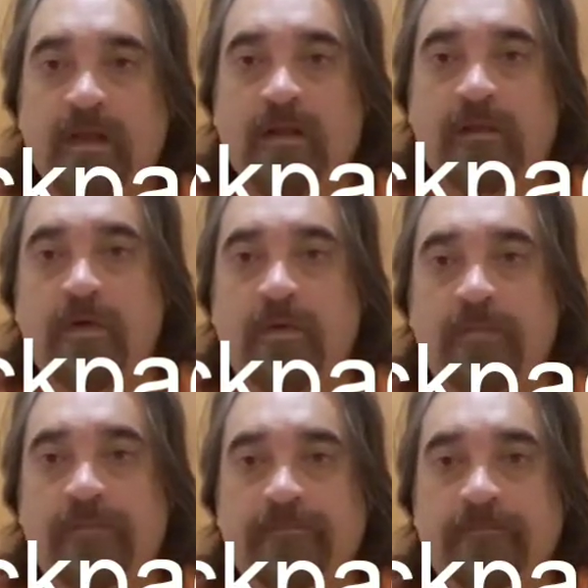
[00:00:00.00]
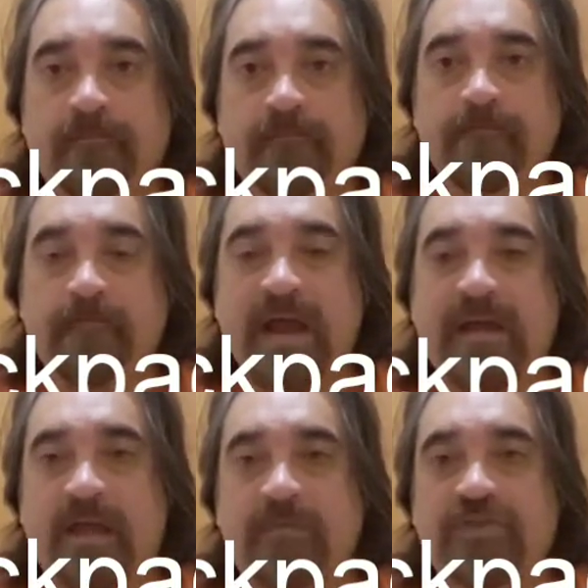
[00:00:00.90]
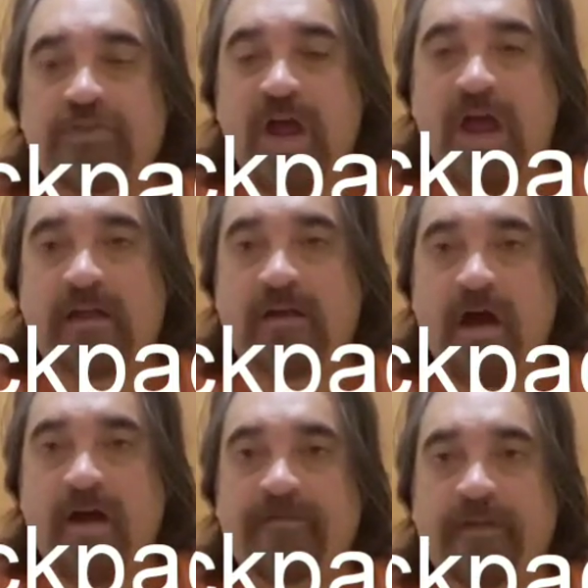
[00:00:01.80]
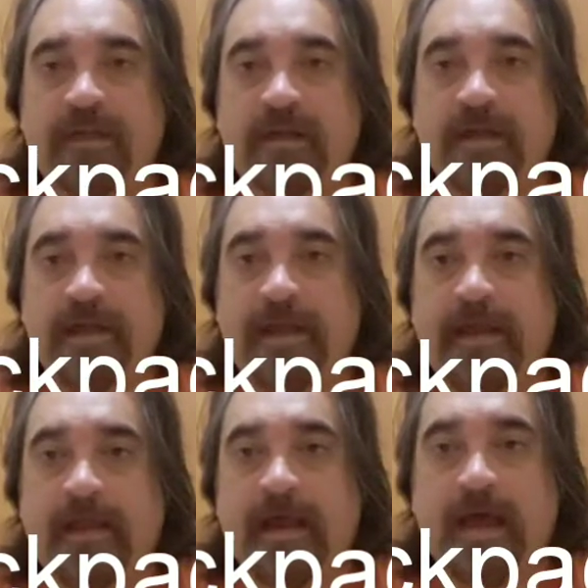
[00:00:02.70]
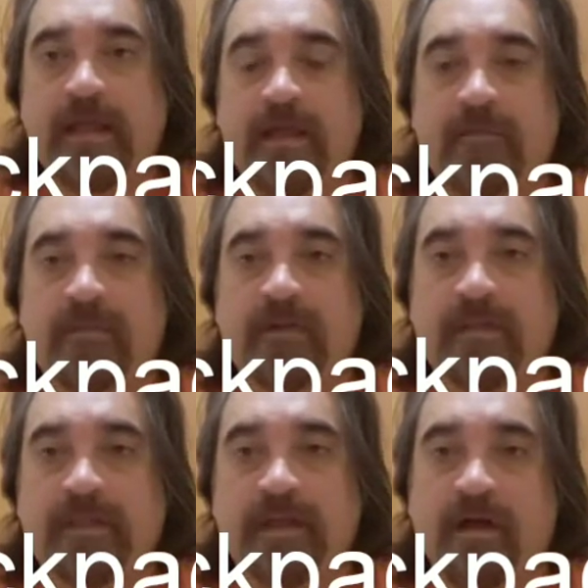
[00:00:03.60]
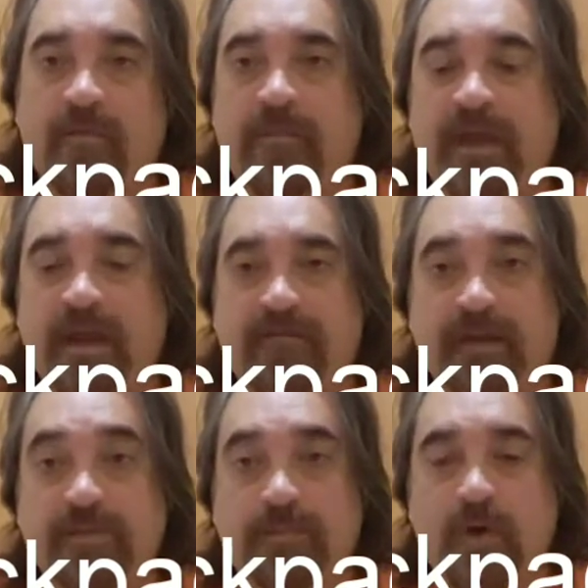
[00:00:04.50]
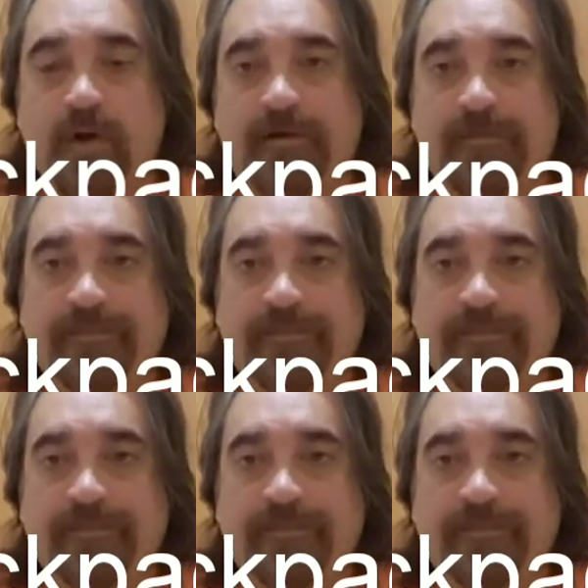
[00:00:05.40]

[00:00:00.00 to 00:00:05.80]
Hello, my name's John Coffey and I am the Unpaved Explorer.